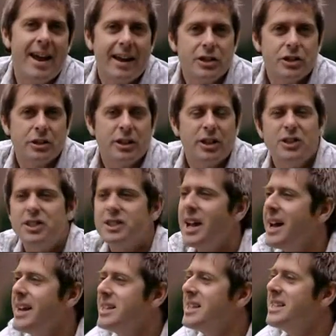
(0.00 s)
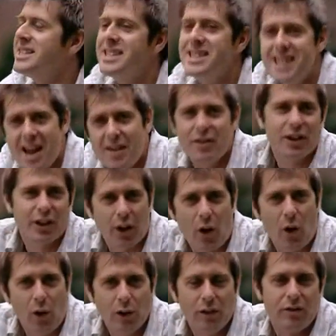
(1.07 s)
inaction because science has never
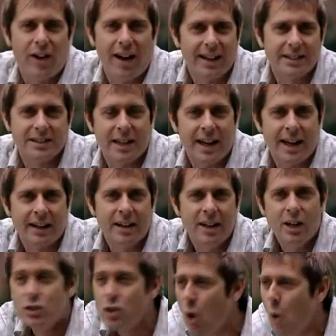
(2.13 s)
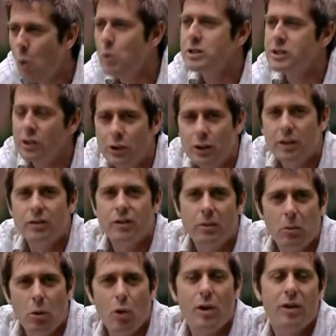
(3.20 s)
got all the facts in hand. It's always looking
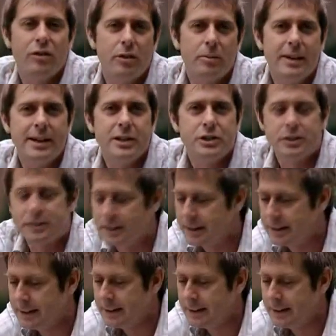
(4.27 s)
for more information.